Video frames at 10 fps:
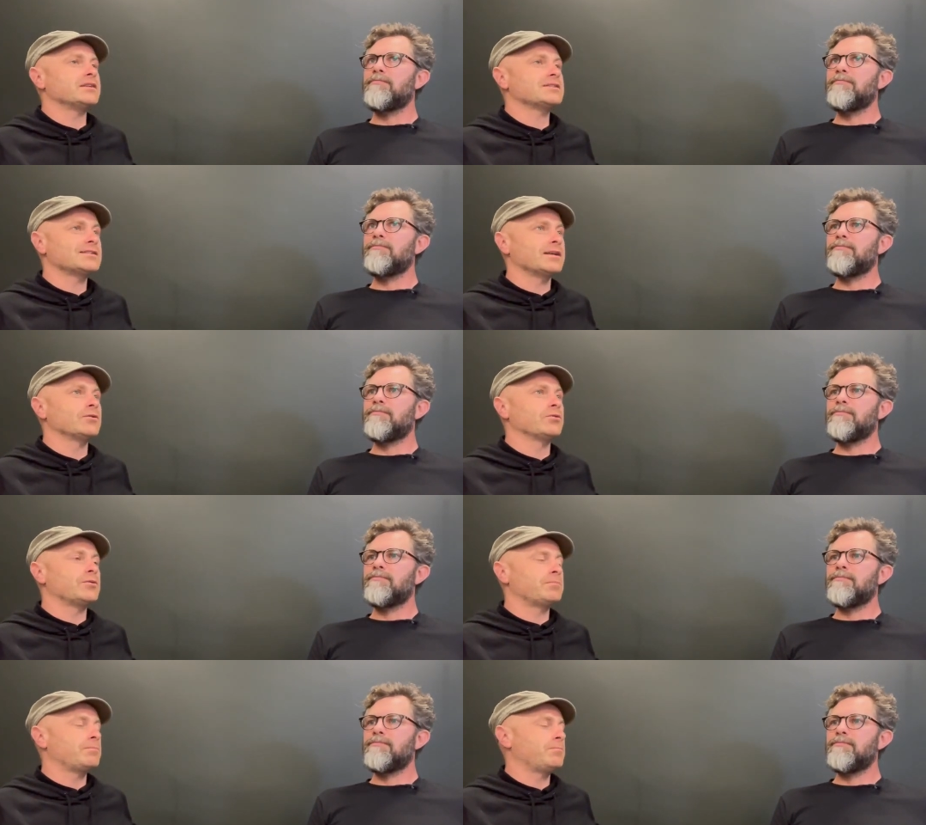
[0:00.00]
Speaker 1: it's still
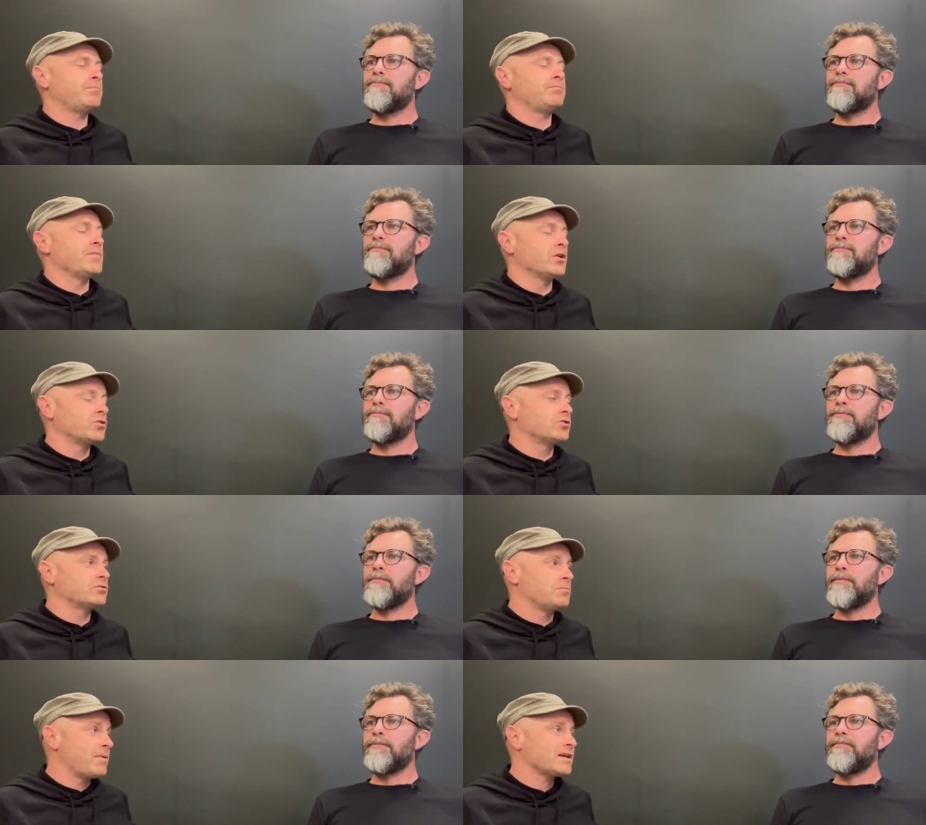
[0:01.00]
the, uh,
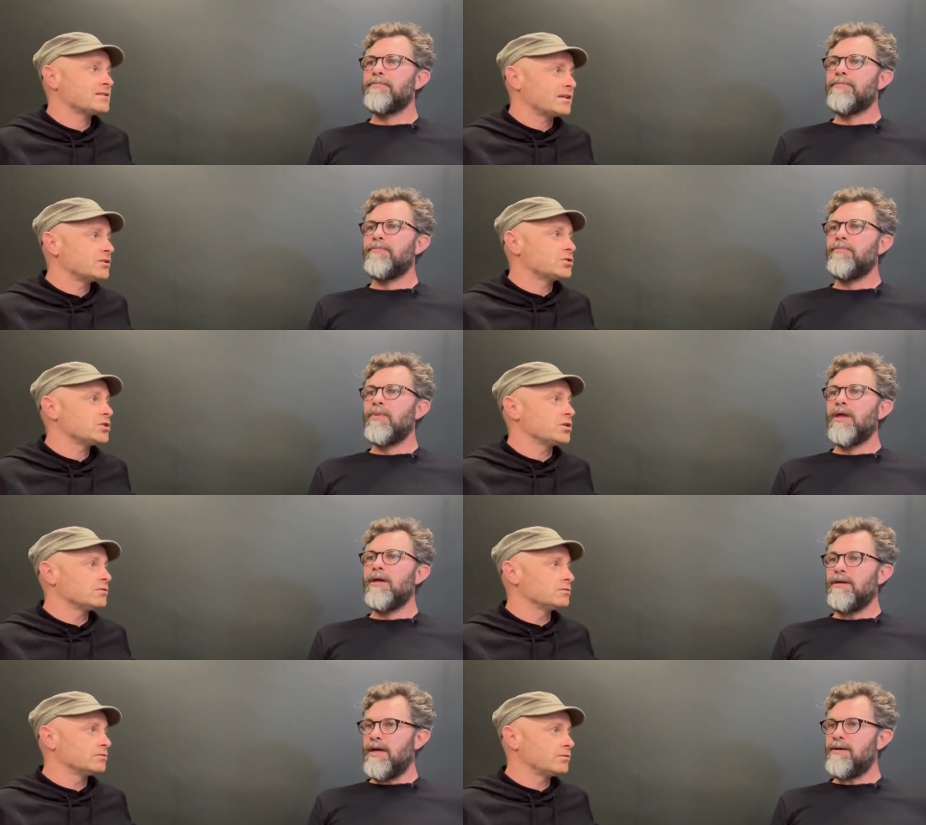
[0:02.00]
the best thing to
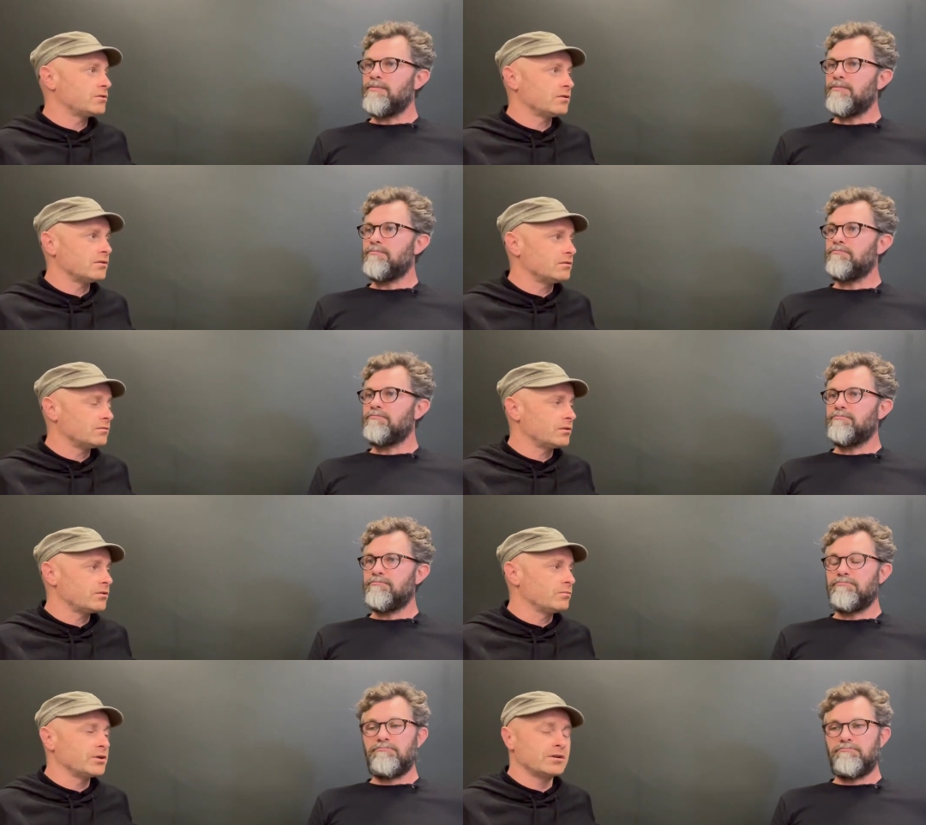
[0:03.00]
do yeah. with your with
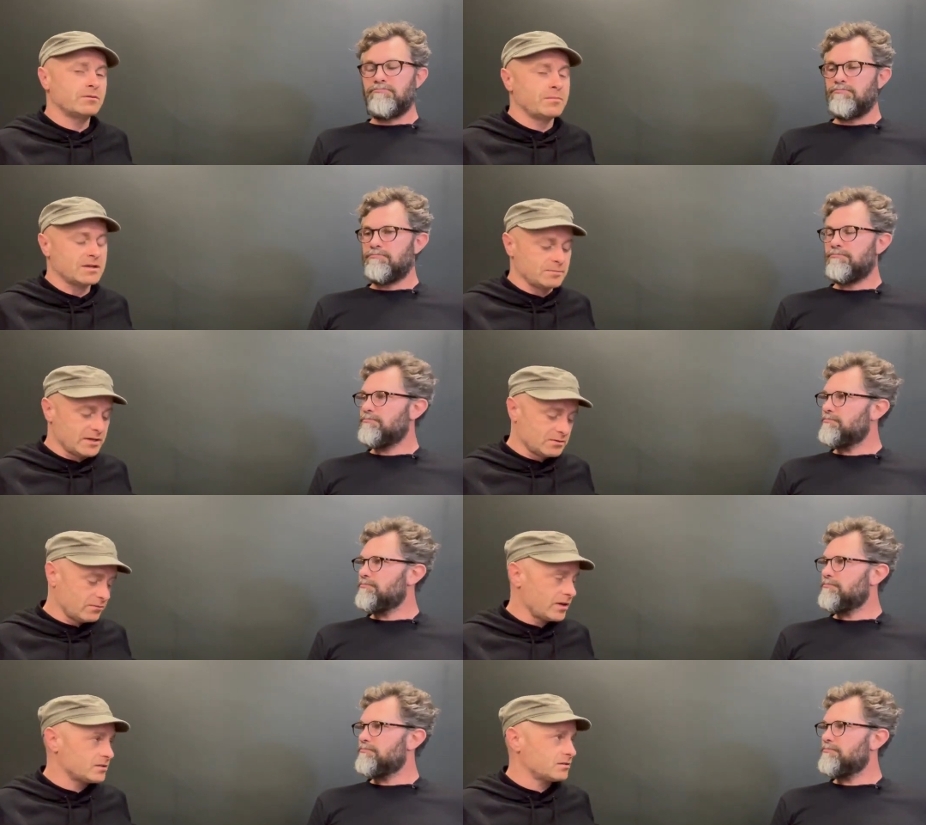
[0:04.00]
your money. The best place to
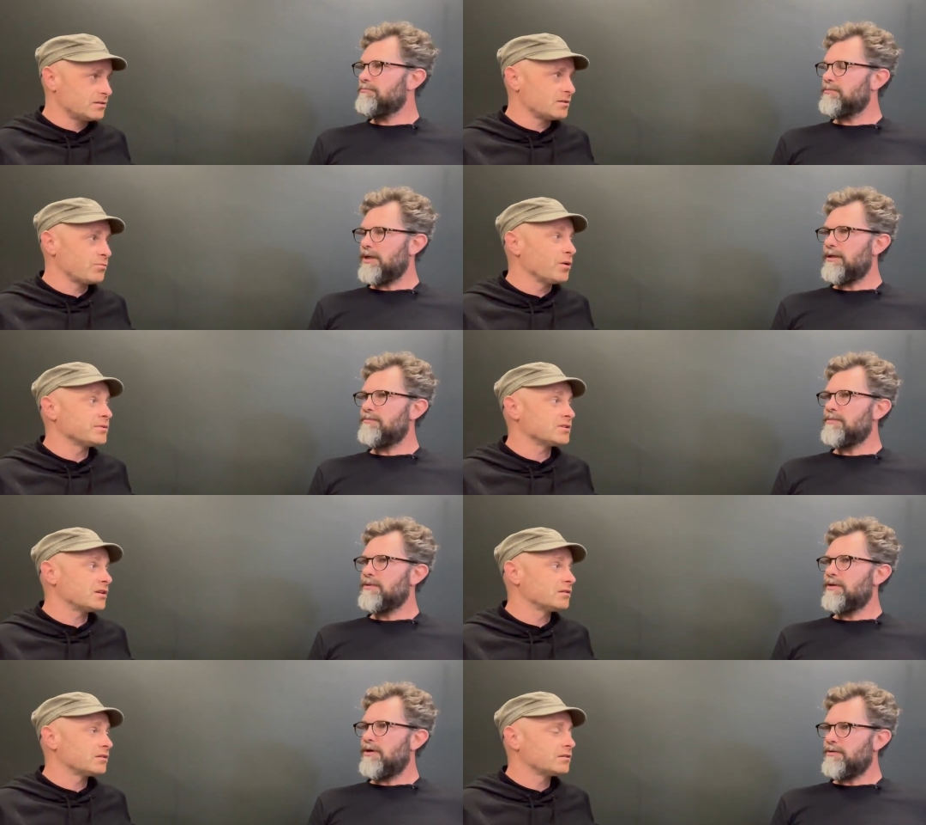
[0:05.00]
invest is in yeah.
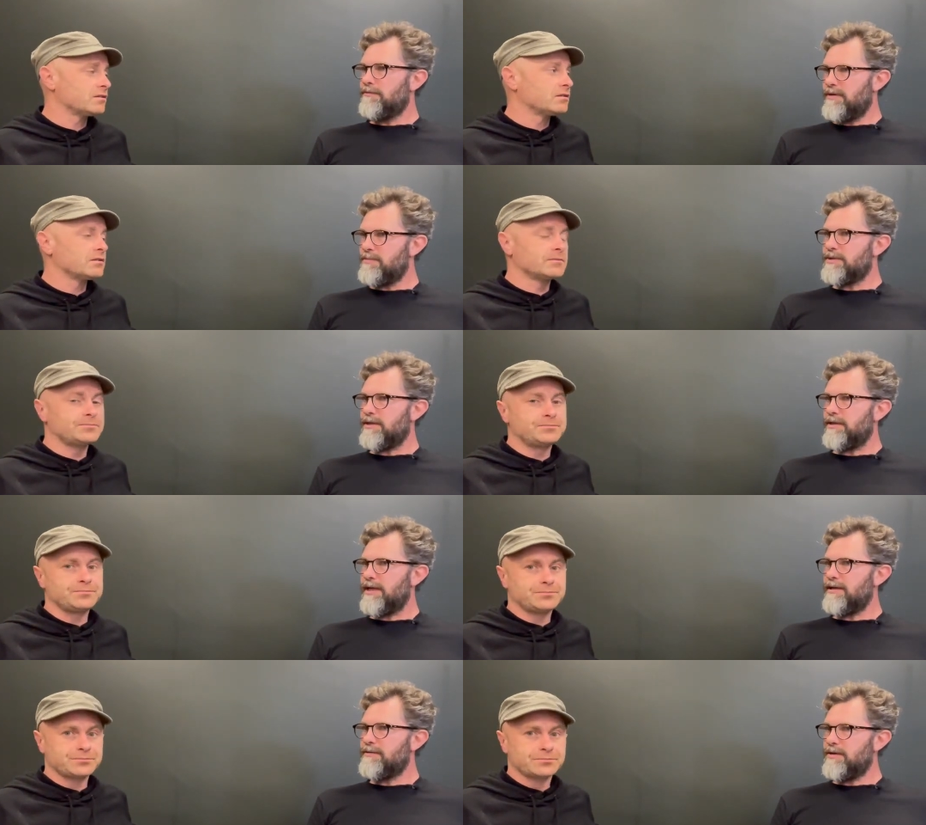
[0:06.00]
property.
Speaker 2: On the flip side of
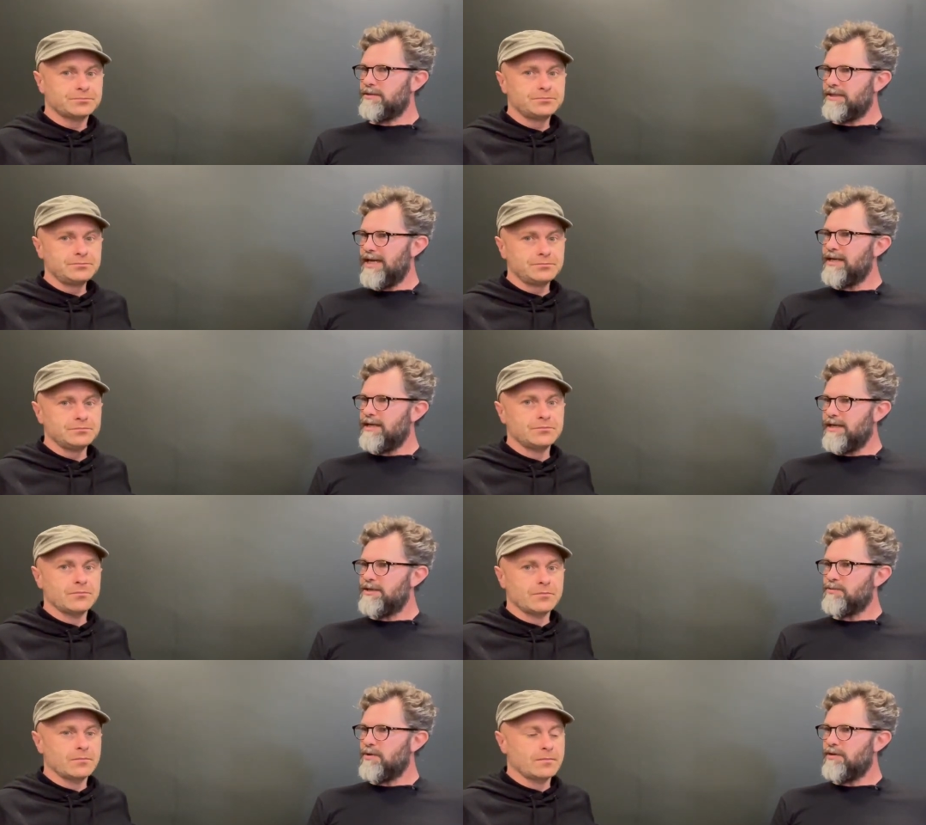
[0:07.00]
that, those ten
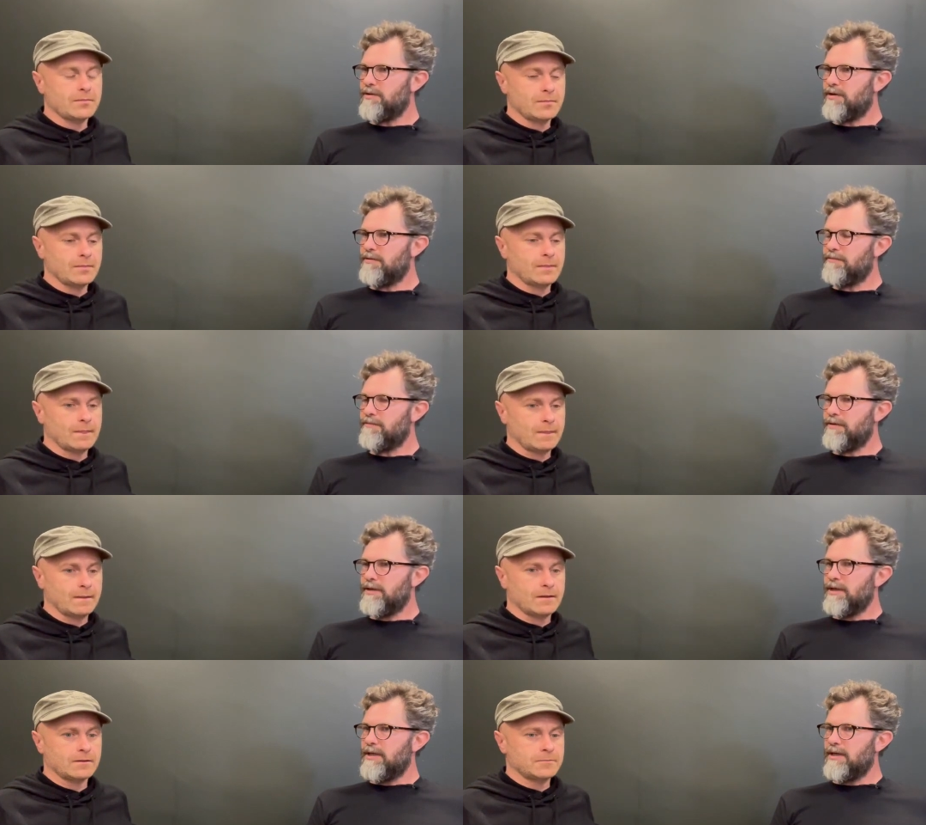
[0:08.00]
years worth of
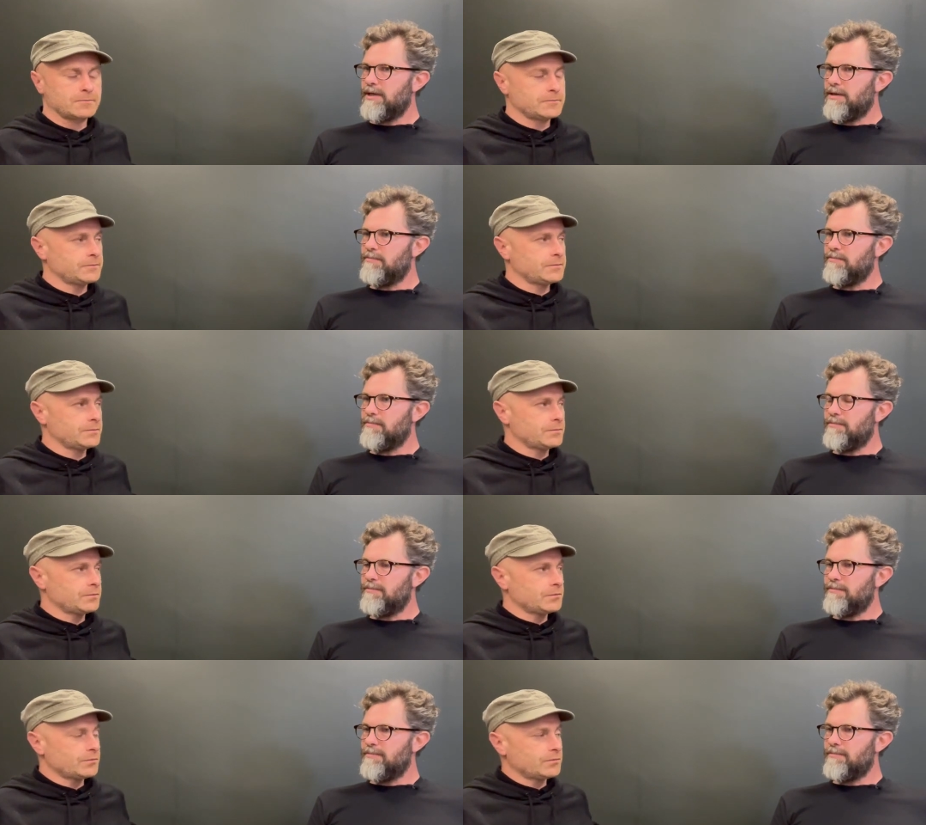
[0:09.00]
um,
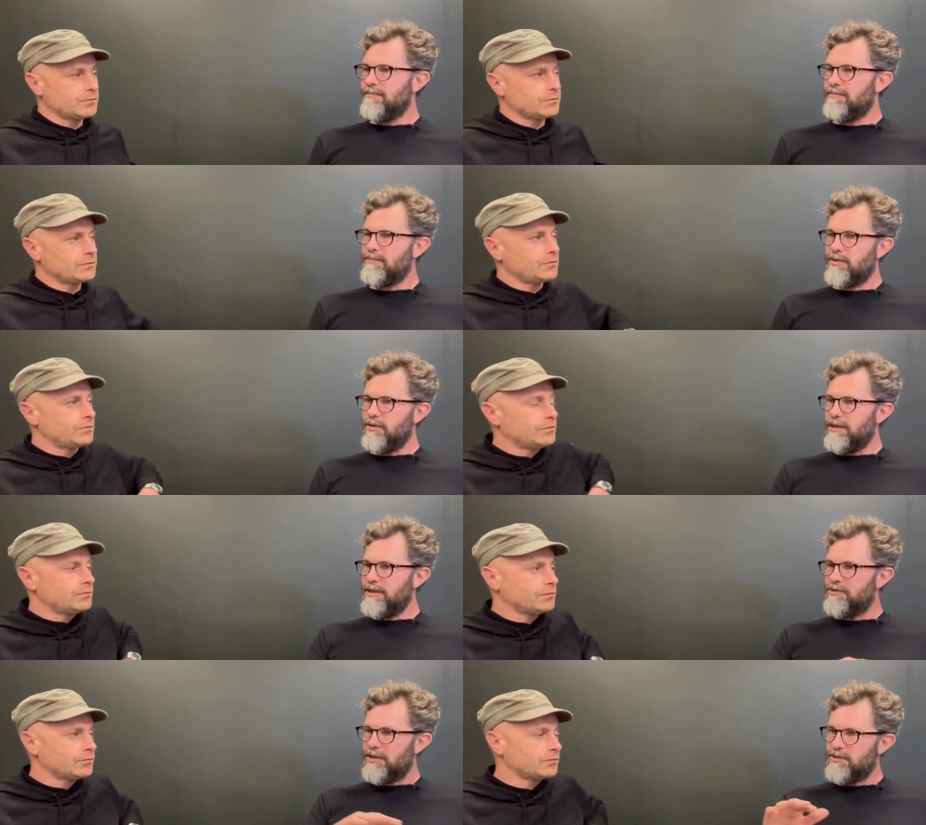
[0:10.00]
good
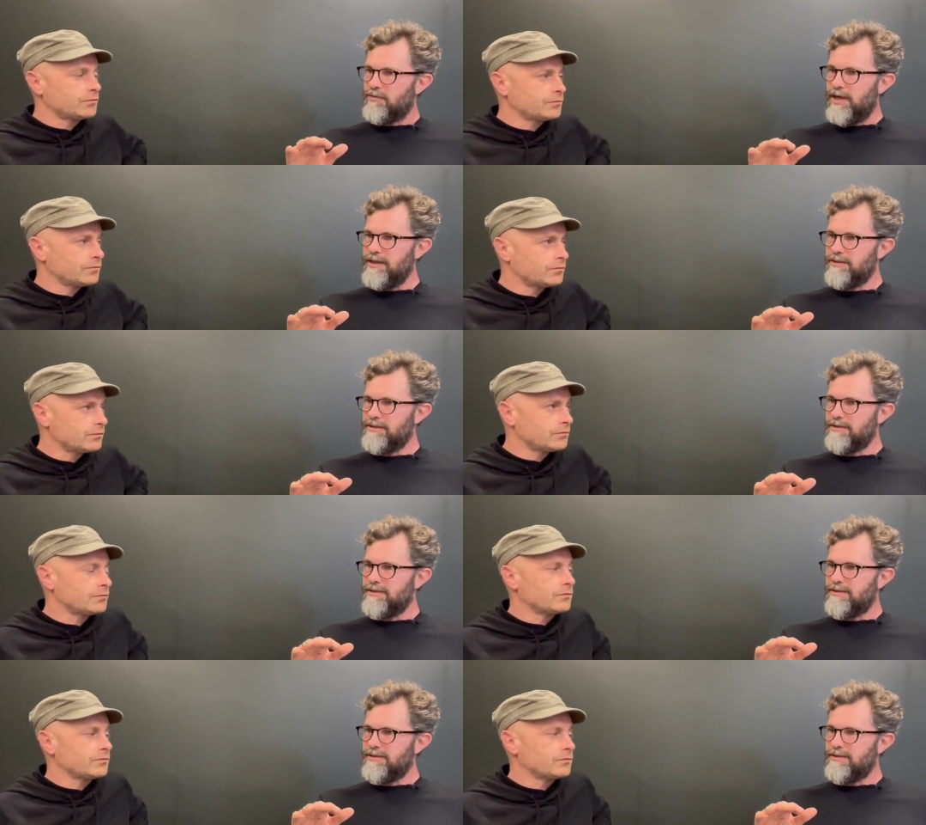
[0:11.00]
interest rates,